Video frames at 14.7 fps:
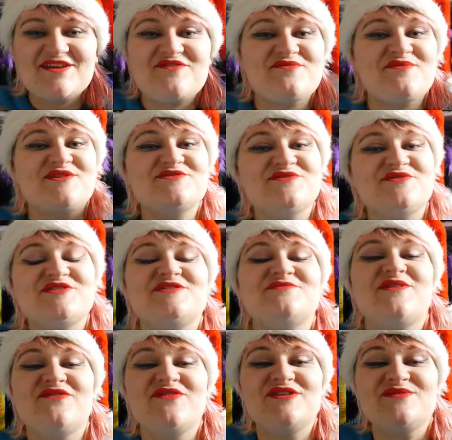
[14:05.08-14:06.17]
thank you very much for
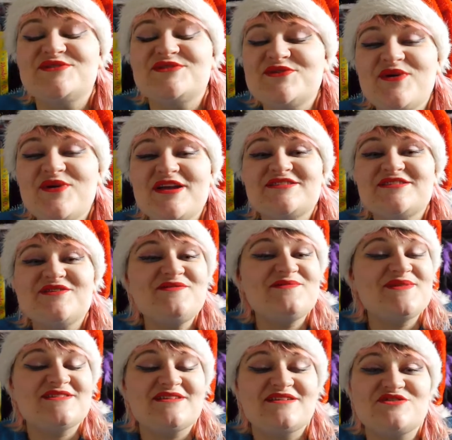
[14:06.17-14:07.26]
watching my video as always. All
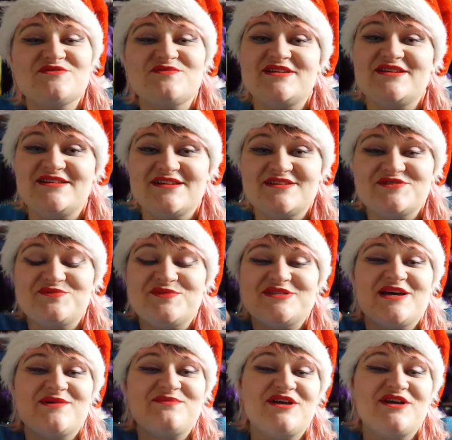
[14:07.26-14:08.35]
of my social media links will be
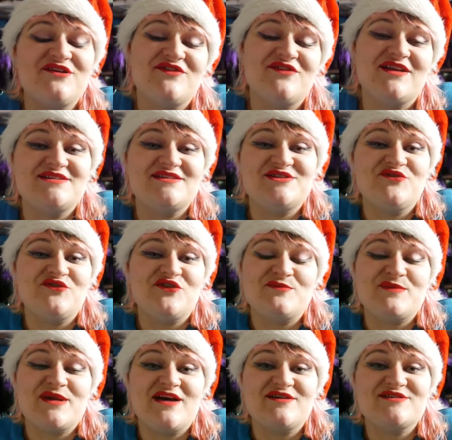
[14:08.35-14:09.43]
down below if you'd like to follow
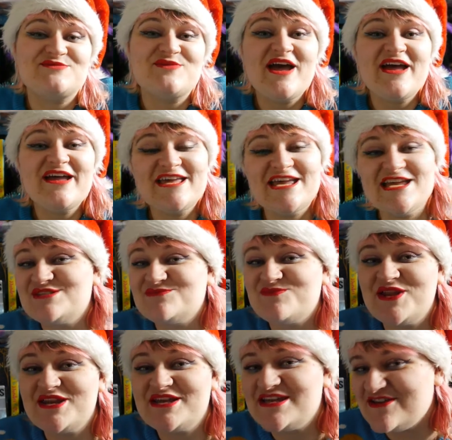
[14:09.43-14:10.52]
me elsewhere. Keep
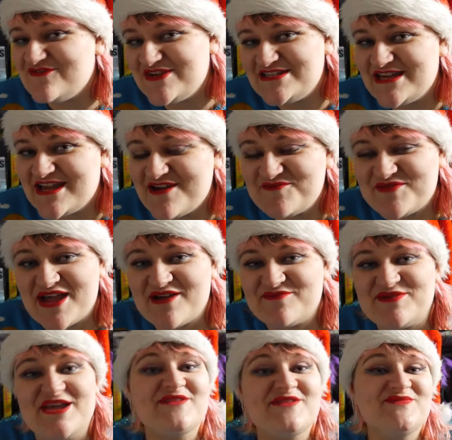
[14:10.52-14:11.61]
smiling, keep reading and be
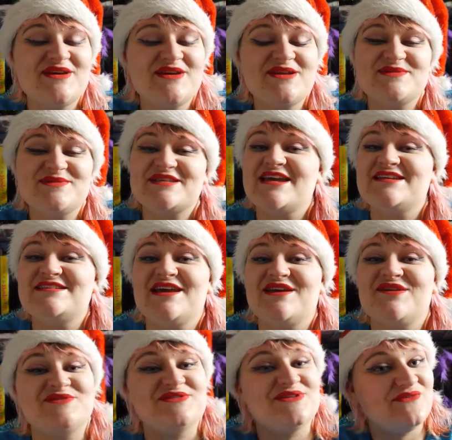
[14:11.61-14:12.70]
happy. My name is Katie
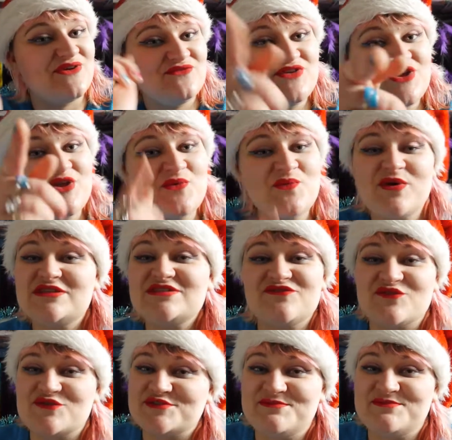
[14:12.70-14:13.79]
and I'll see all of you
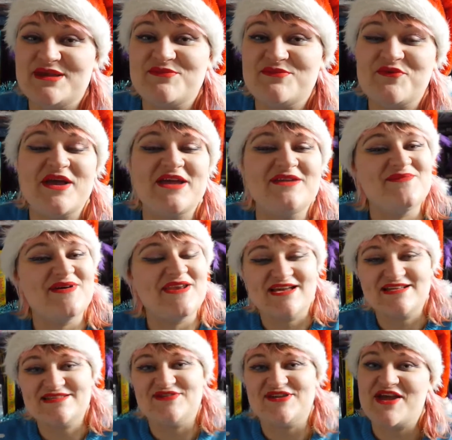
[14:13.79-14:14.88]
wonderful, awesome people in my
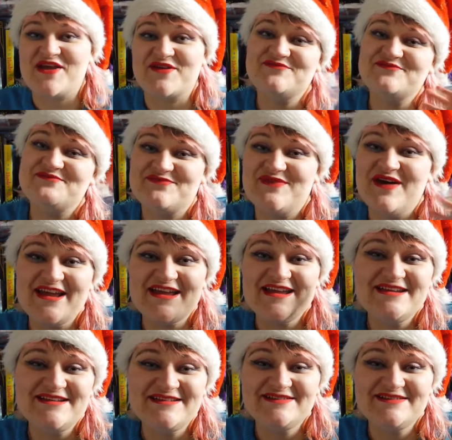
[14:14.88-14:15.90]
next video. Bye!